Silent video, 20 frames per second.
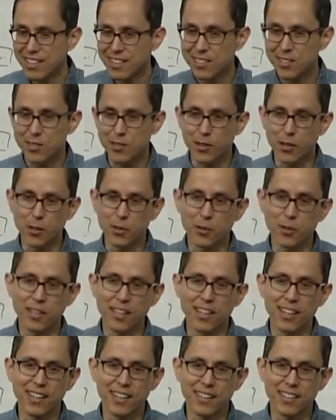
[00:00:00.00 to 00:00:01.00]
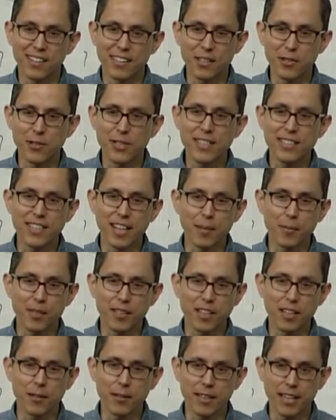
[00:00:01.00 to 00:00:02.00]
So uh, a unique time
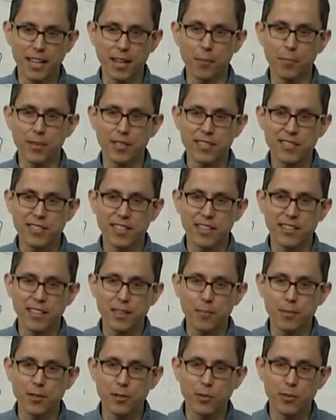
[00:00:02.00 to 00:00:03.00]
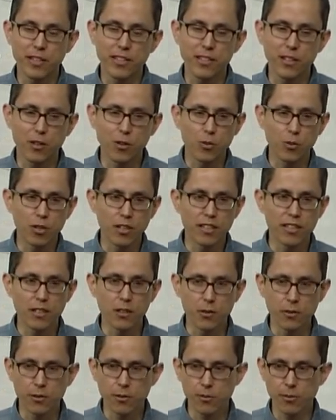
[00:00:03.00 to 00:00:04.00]
to come to campus. I think between oh one and
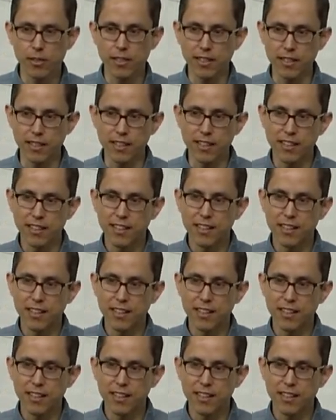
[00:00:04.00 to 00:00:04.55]
oh three,